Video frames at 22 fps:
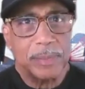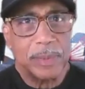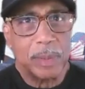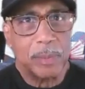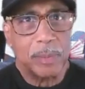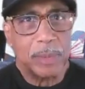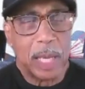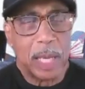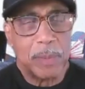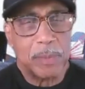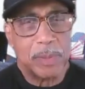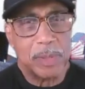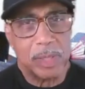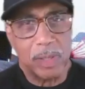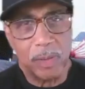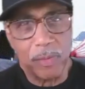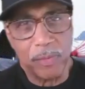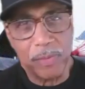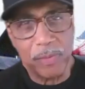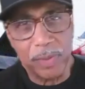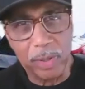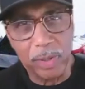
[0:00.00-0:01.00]
Sometimes,
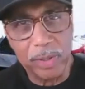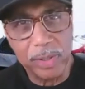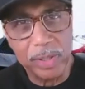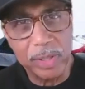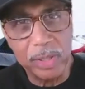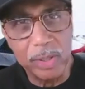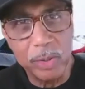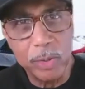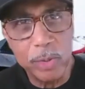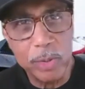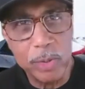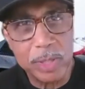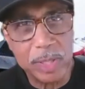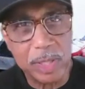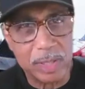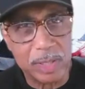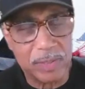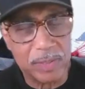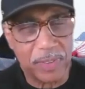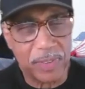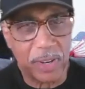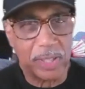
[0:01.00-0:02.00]
if you look at the news,
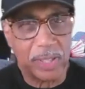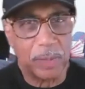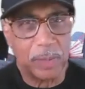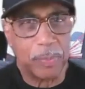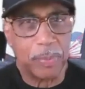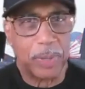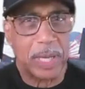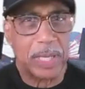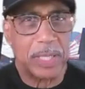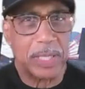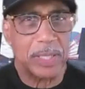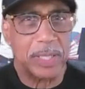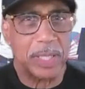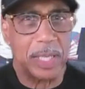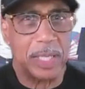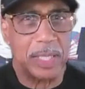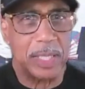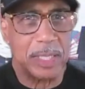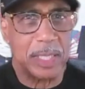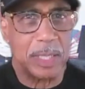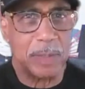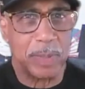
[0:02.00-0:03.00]
it's very depressing,
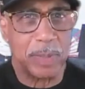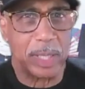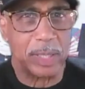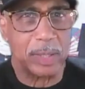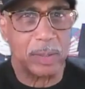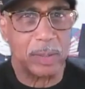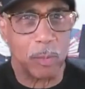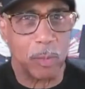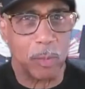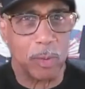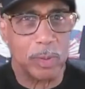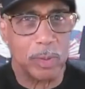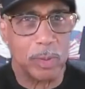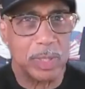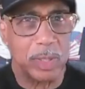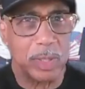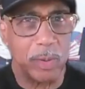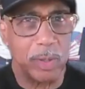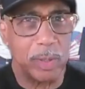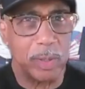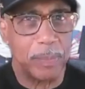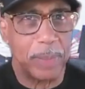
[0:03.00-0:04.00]
and it seems like the world's
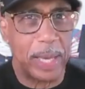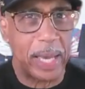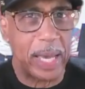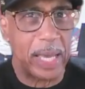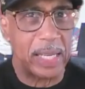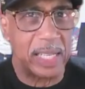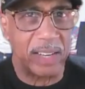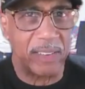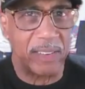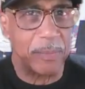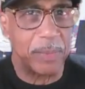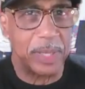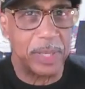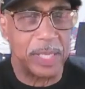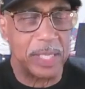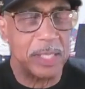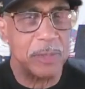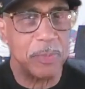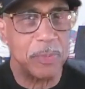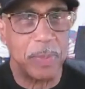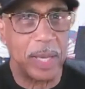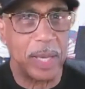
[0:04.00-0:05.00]
going bad and everybody
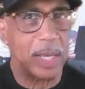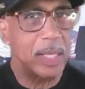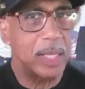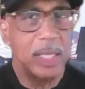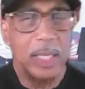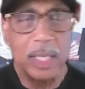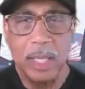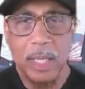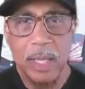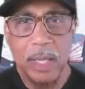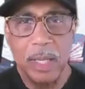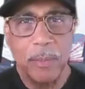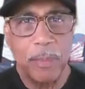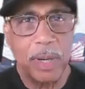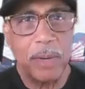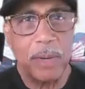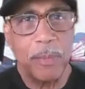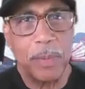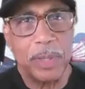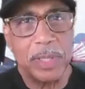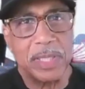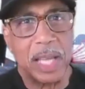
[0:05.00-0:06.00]
is bad. But
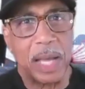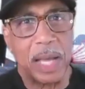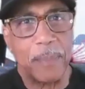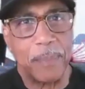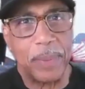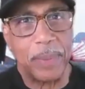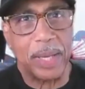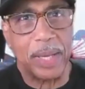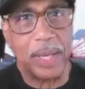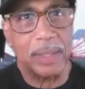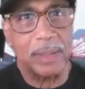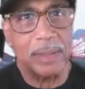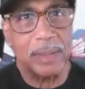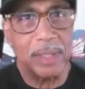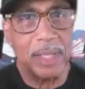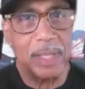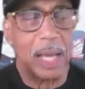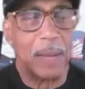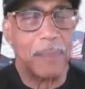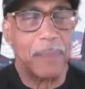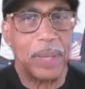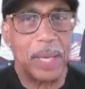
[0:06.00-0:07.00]
everybody's not bad.
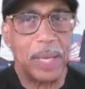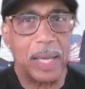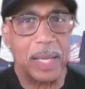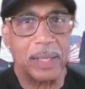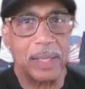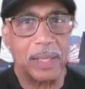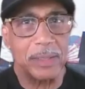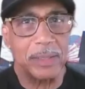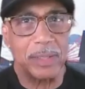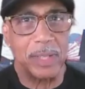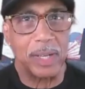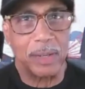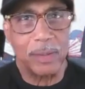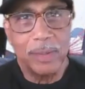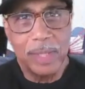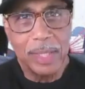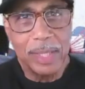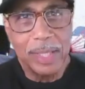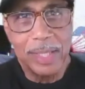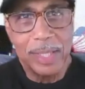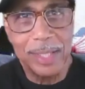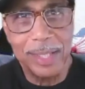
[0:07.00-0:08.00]
They're not bad.
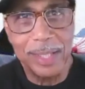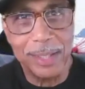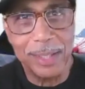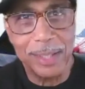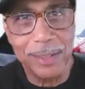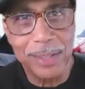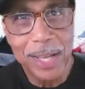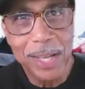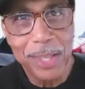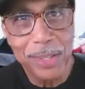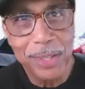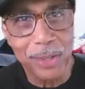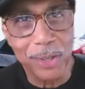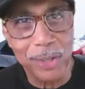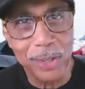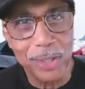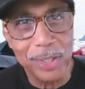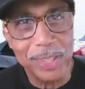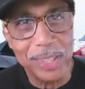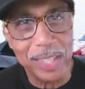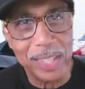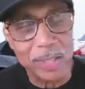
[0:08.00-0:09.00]
They're
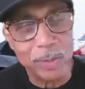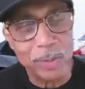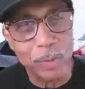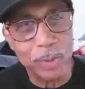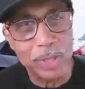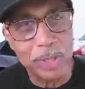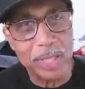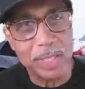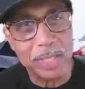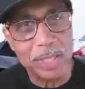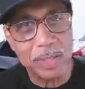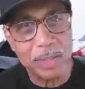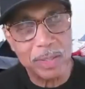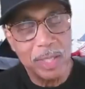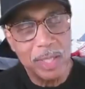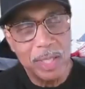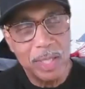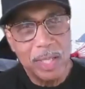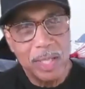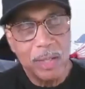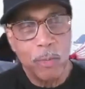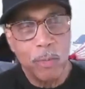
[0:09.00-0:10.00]
good things. We're
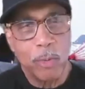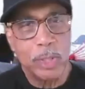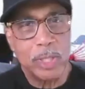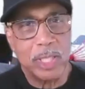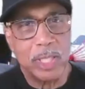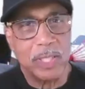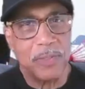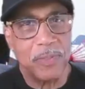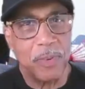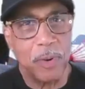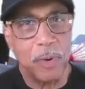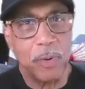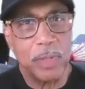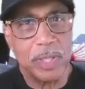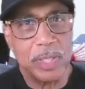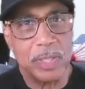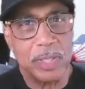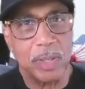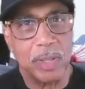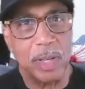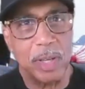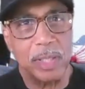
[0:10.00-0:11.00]
just
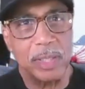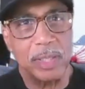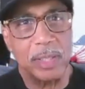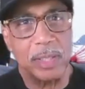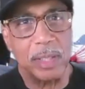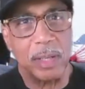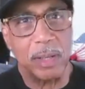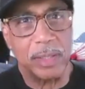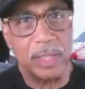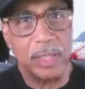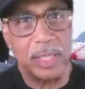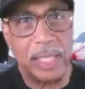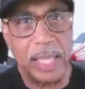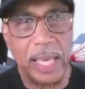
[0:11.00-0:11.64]
focused on the